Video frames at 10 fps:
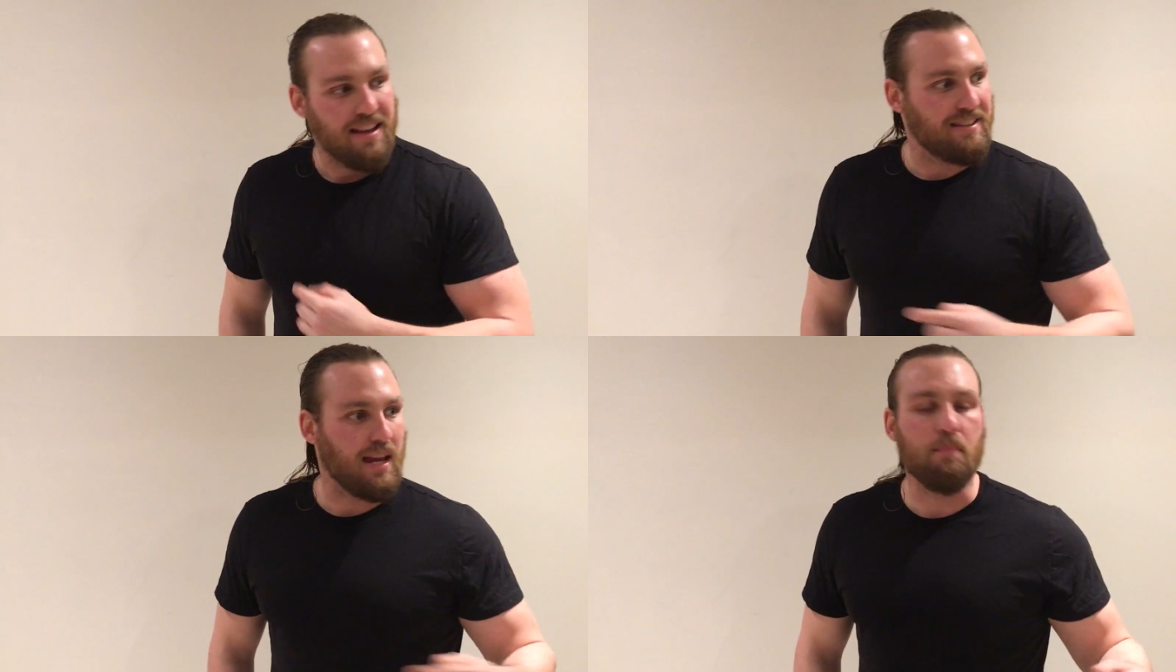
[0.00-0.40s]

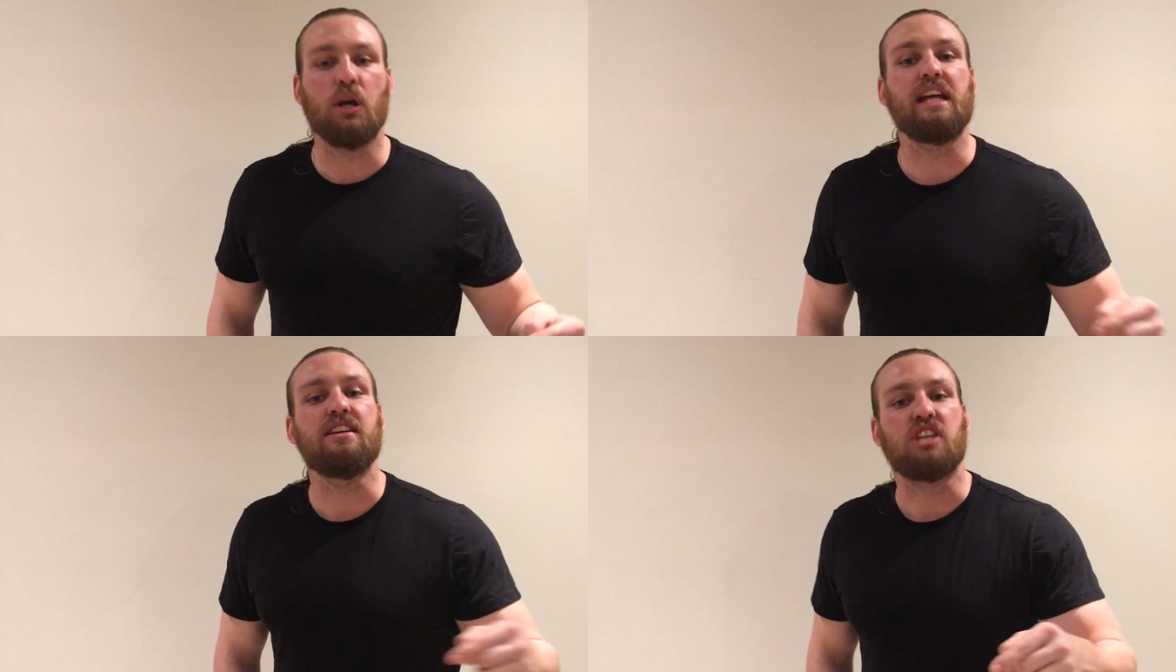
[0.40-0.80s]

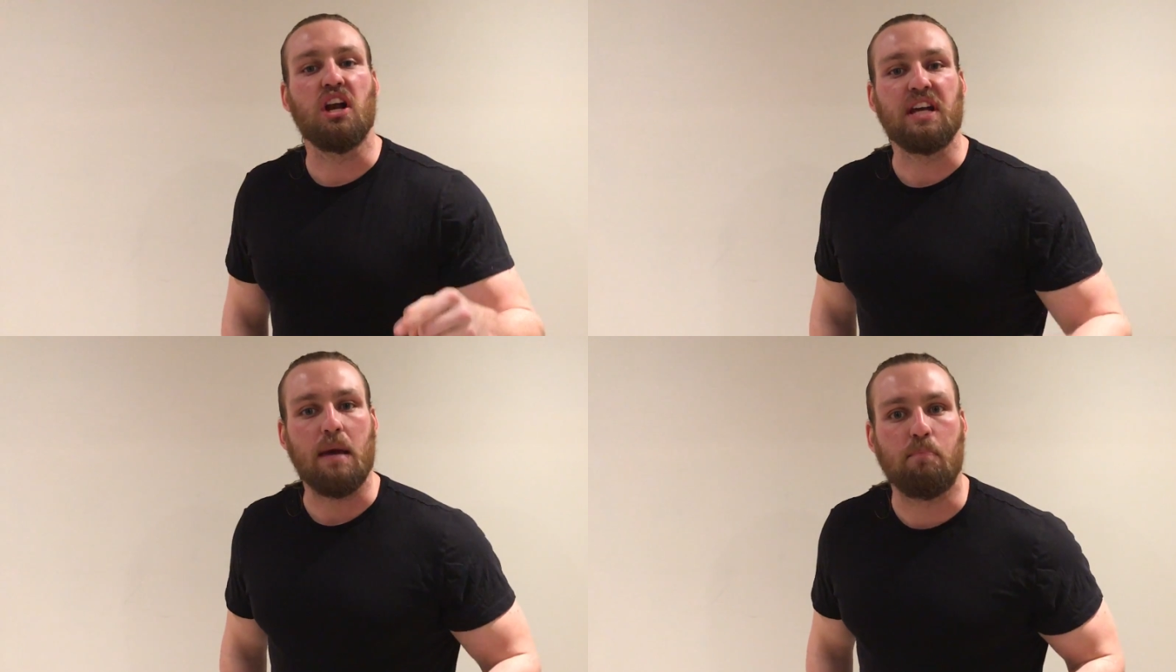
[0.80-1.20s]
somebody is
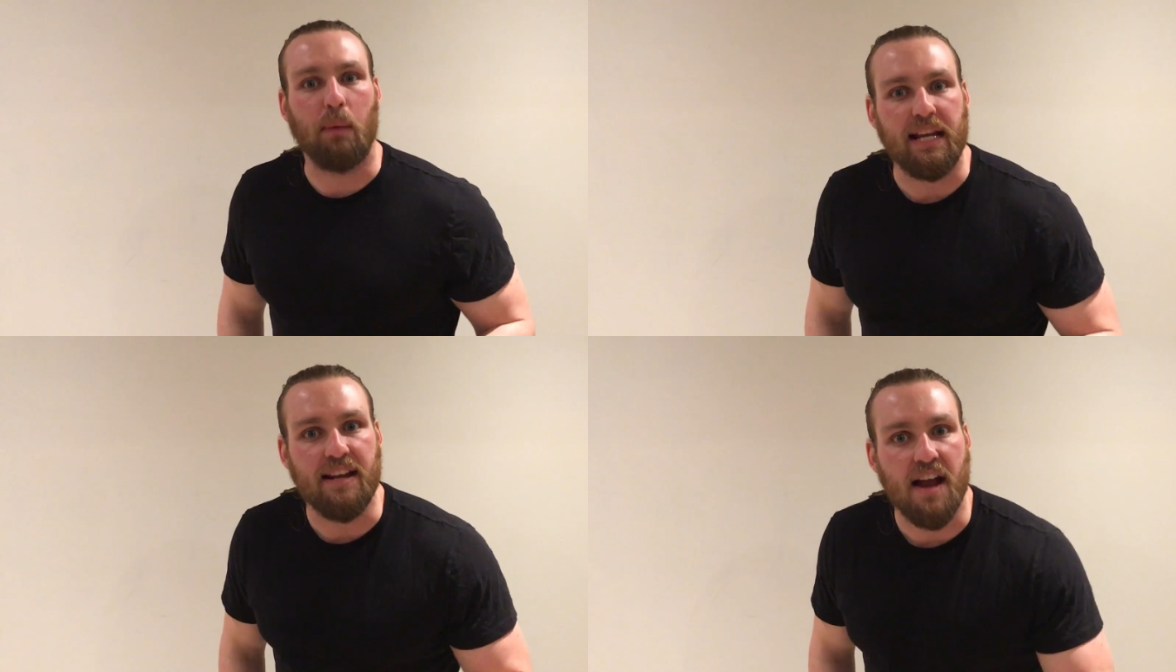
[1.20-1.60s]
going to get
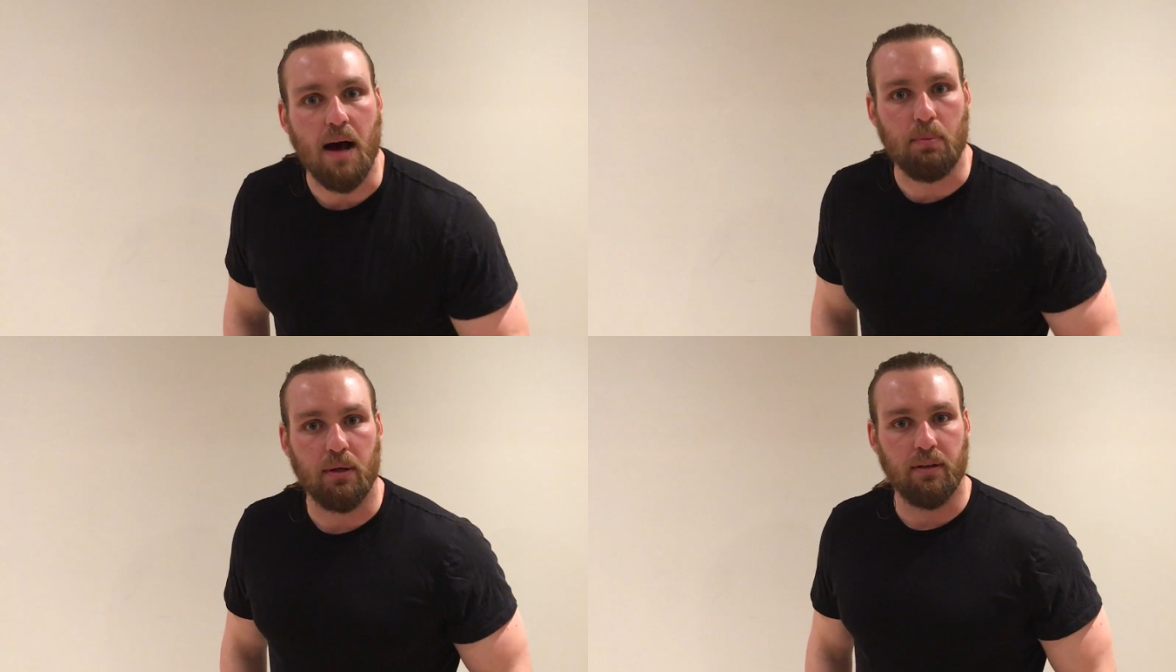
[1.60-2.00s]
beaten
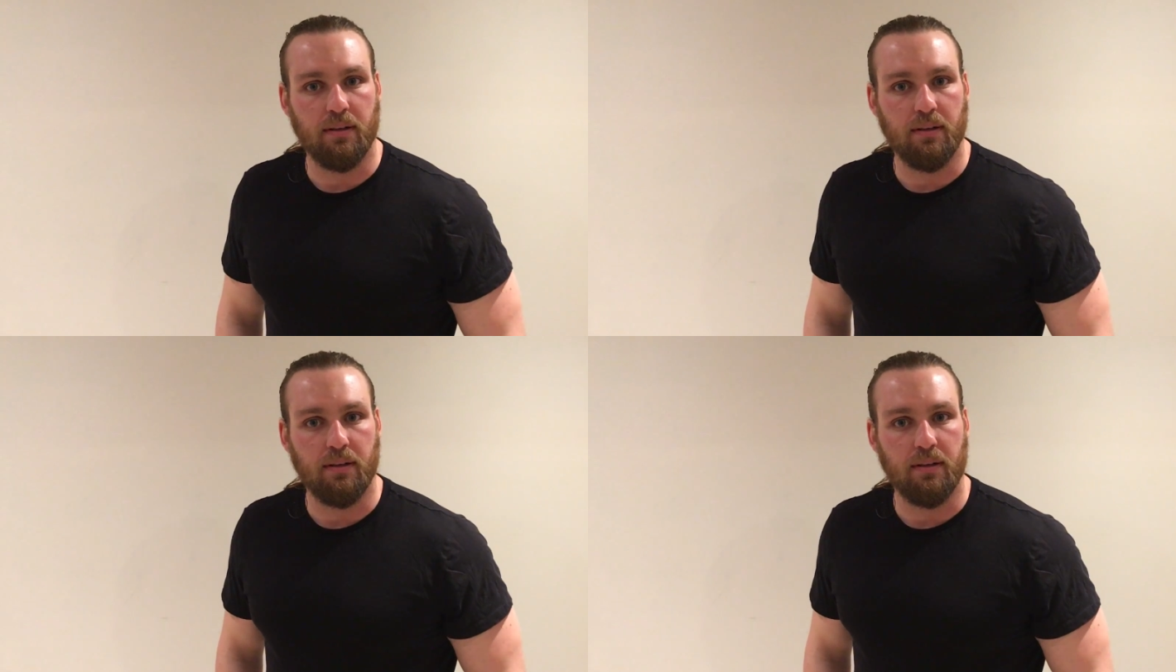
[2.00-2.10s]
up.